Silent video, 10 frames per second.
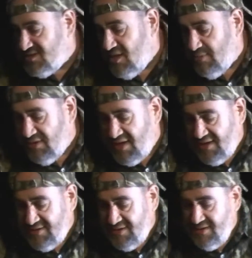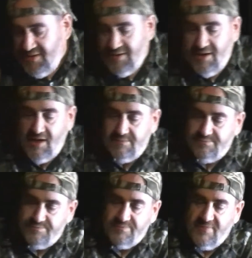number 9,
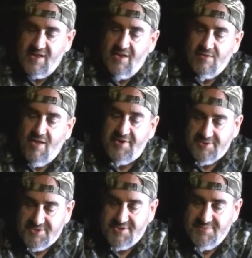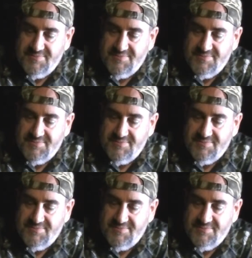lighters.